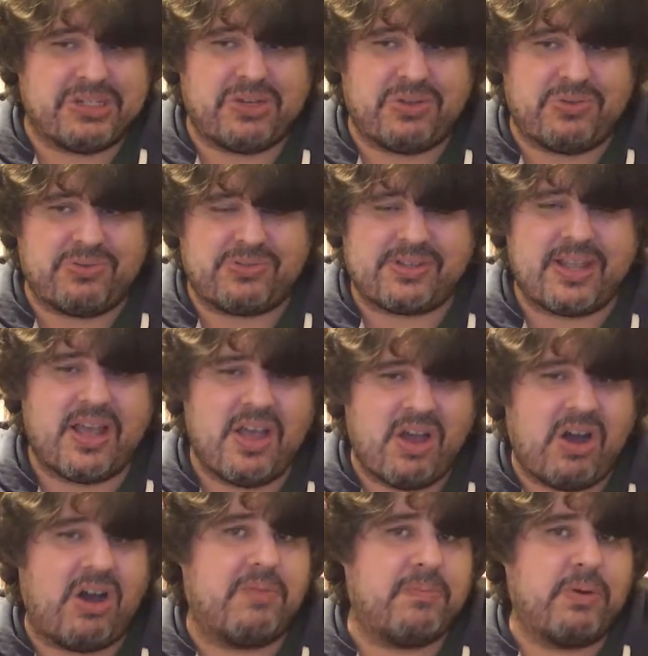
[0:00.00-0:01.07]
used
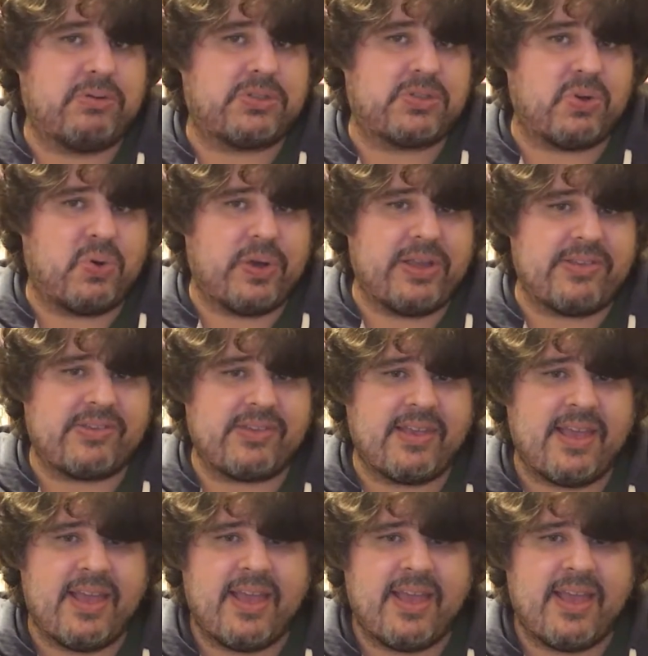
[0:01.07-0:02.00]
on most toys.